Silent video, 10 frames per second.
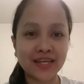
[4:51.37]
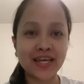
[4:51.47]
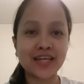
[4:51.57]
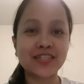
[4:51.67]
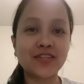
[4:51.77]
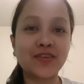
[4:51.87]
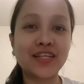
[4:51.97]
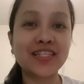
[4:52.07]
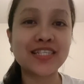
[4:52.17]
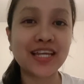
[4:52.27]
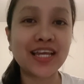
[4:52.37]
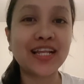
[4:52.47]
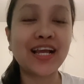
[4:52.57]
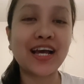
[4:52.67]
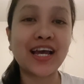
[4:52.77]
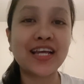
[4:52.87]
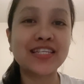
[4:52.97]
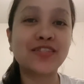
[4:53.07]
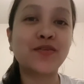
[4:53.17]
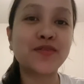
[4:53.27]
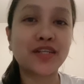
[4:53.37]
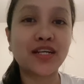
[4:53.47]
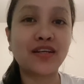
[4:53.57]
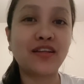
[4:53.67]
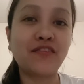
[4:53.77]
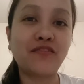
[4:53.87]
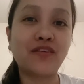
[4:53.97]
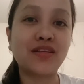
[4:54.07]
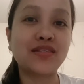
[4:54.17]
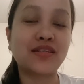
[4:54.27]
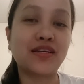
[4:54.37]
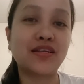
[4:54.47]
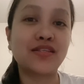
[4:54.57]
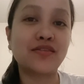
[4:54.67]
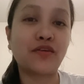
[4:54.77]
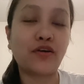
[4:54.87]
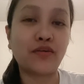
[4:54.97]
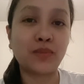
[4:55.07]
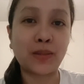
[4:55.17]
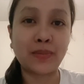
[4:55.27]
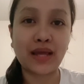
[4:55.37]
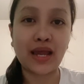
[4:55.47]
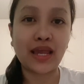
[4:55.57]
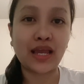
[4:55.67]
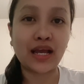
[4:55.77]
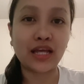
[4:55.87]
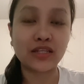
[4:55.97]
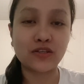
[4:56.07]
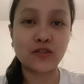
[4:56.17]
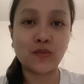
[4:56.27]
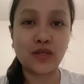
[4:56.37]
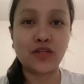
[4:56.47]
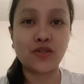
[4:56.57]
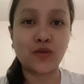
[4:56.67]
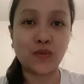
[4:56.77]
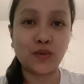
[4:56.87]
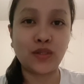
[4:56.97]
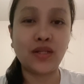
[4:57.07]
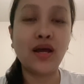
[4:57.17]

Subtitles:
So that's it, guys. Those are the differences of applying under Swedish rule